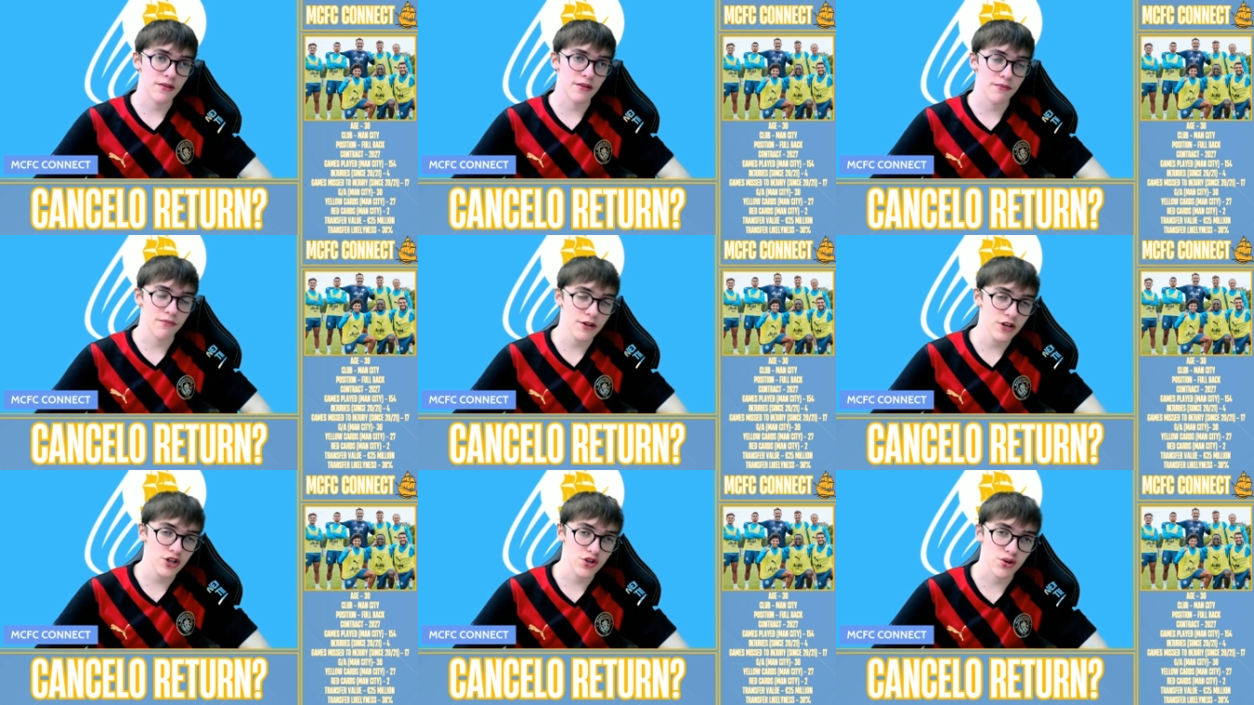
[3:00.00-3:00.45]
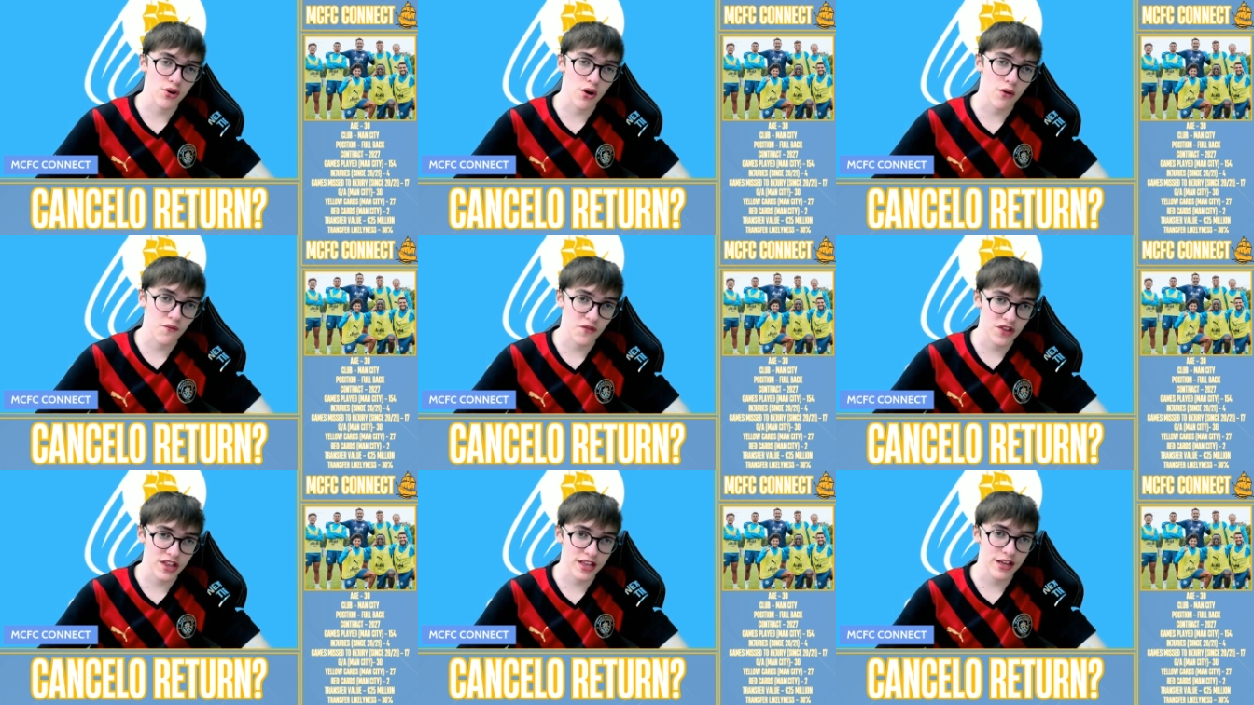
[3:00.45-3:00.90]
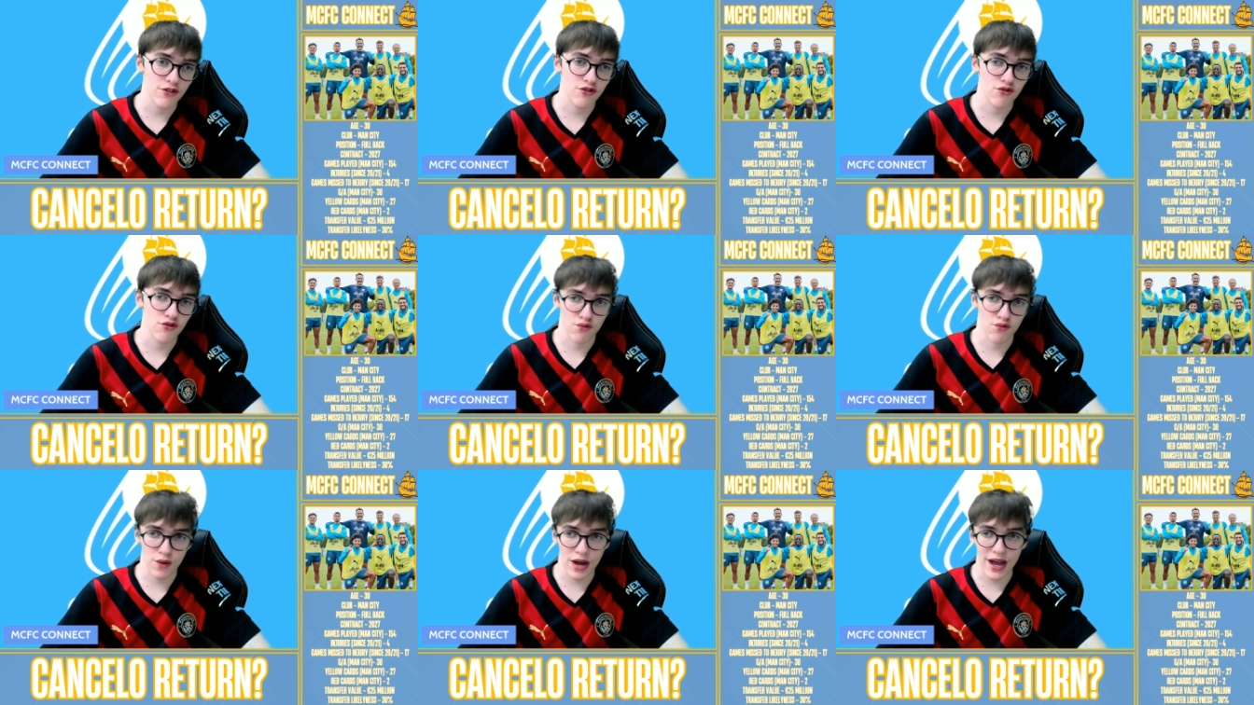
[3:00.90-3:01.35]
I'm pretty sure
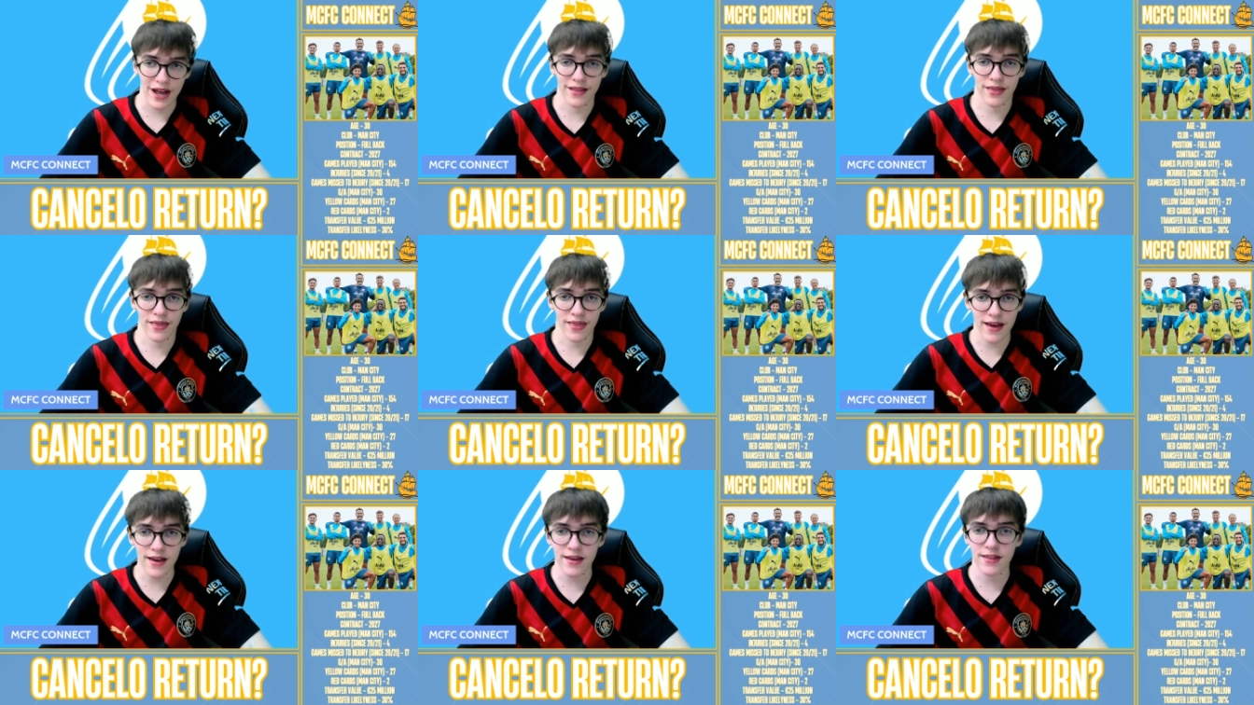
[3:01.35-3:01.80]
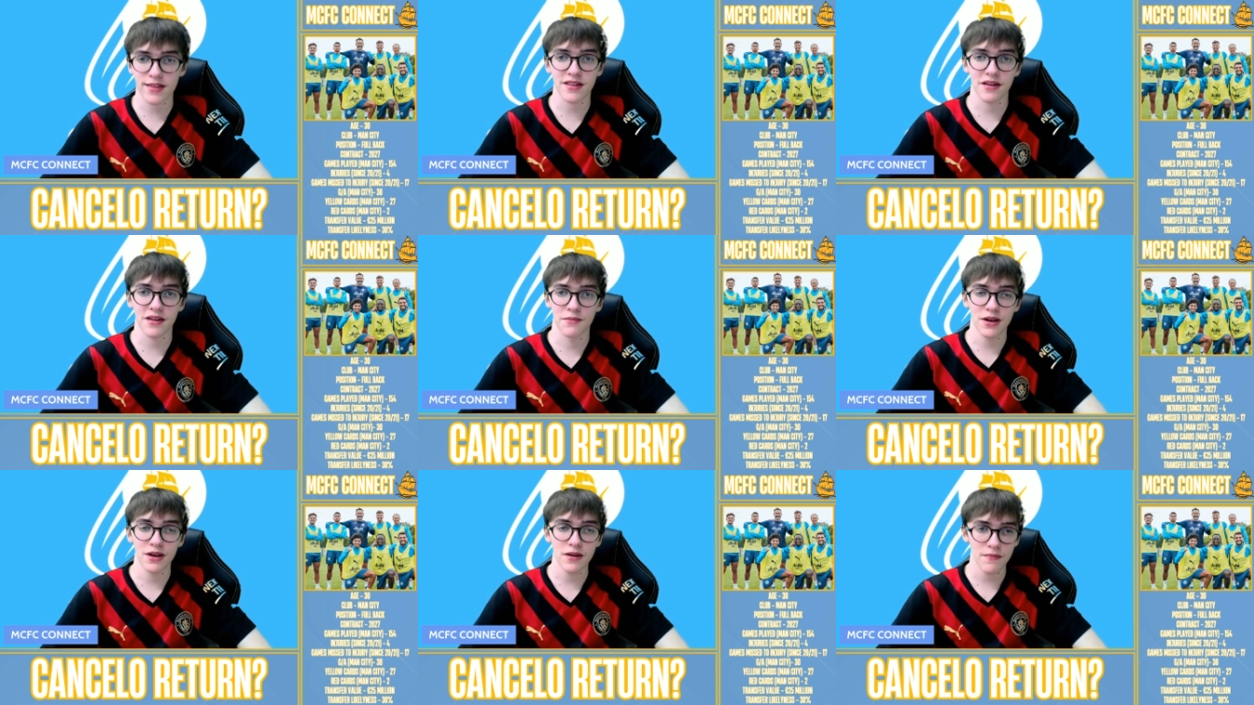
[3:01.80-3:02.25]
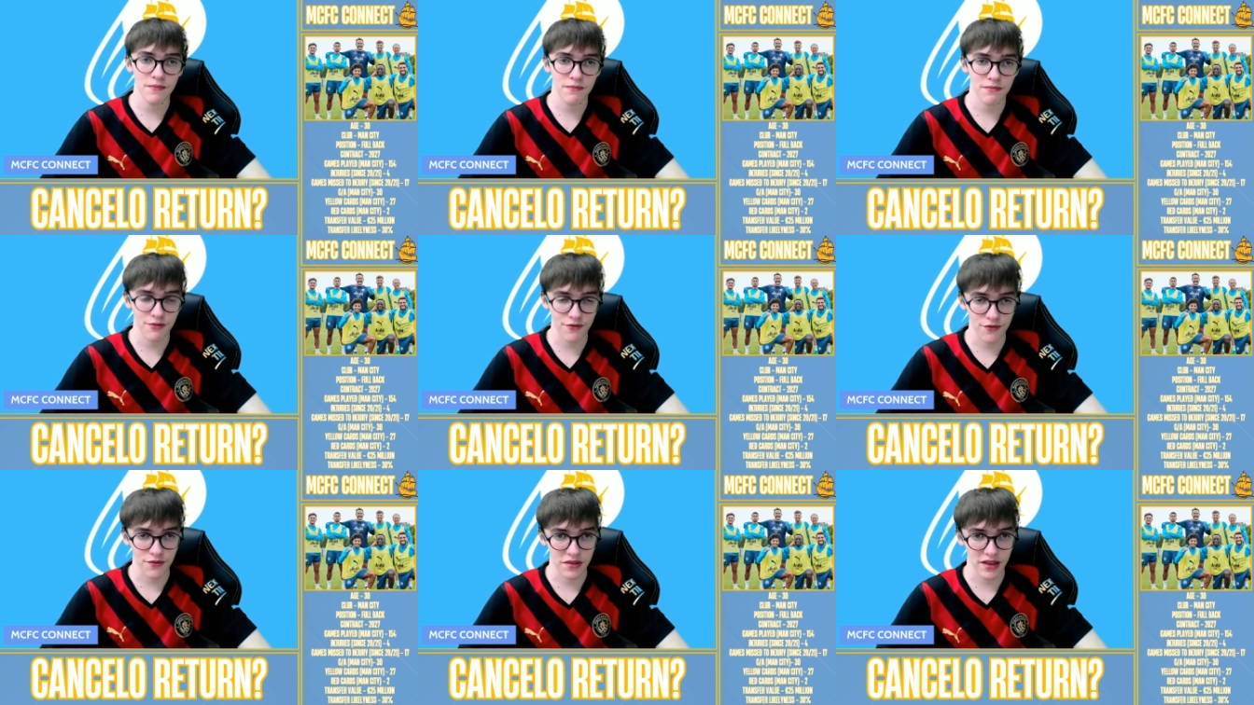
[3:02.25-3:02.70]
conversations were had last summer
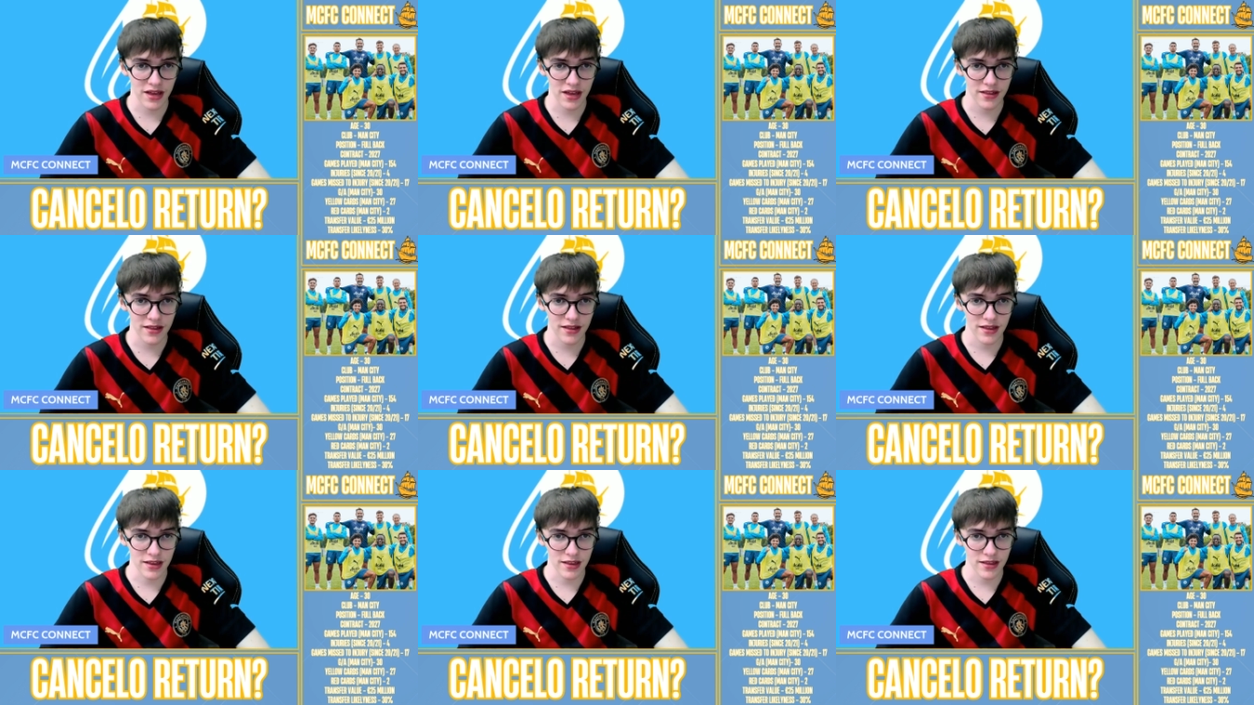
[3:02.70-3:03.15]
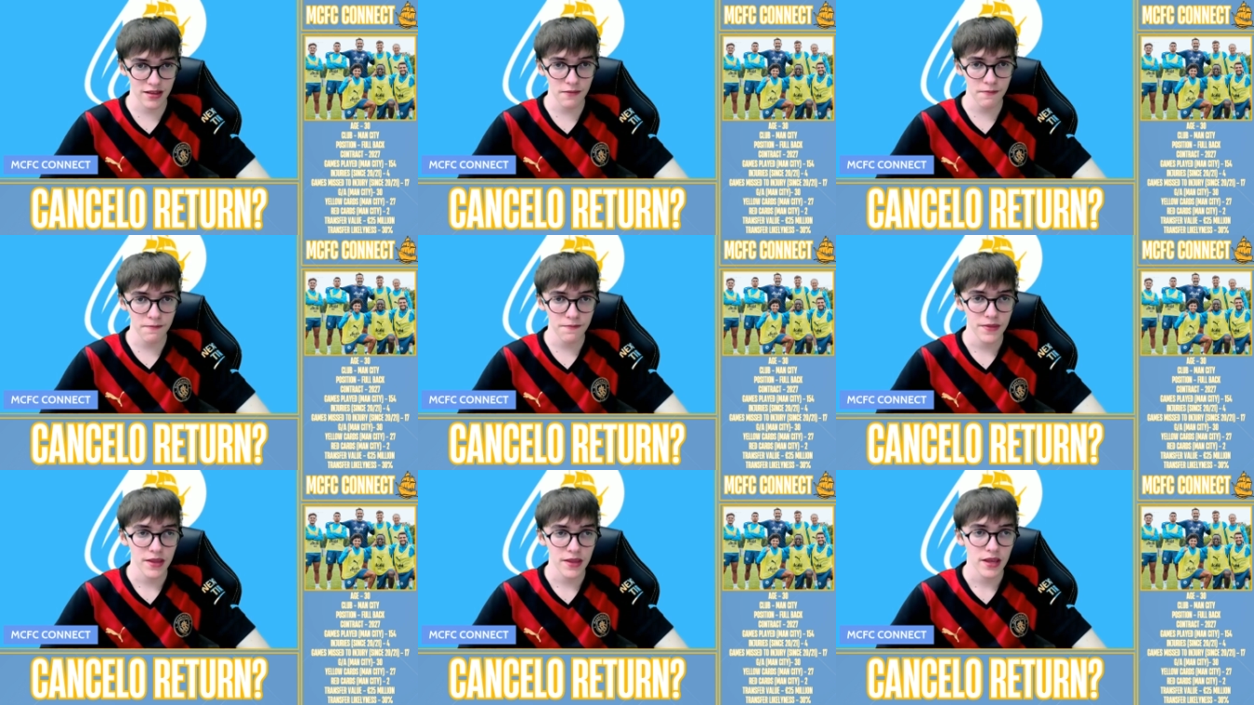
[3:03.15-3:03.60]
before last season,